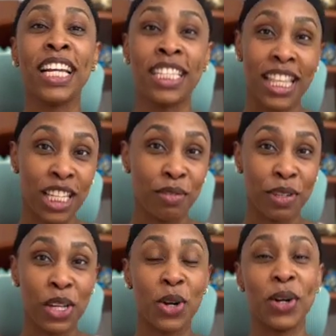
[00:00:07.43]
This
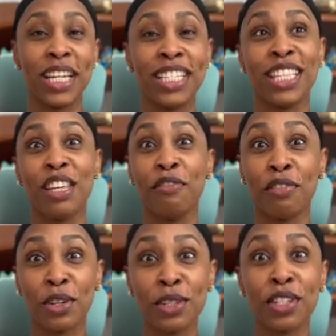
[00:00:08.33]
video is the
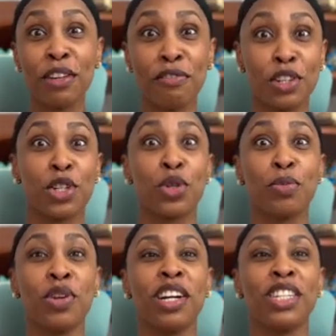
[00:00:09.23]
first official
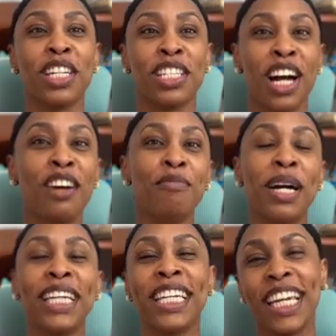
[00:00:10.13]
project of my
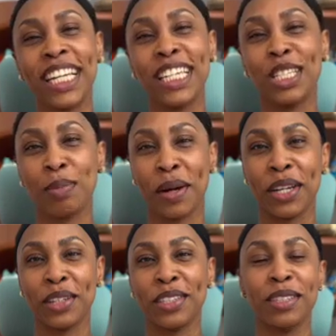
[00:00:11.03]
Get
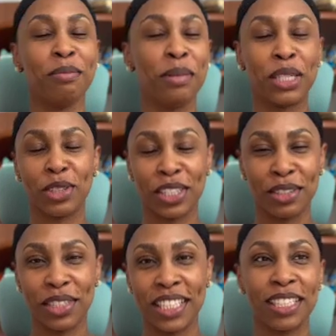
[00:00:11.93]
Inspired Maker
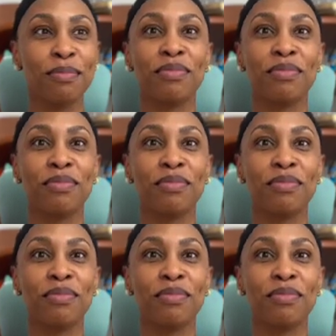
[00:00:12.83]
series.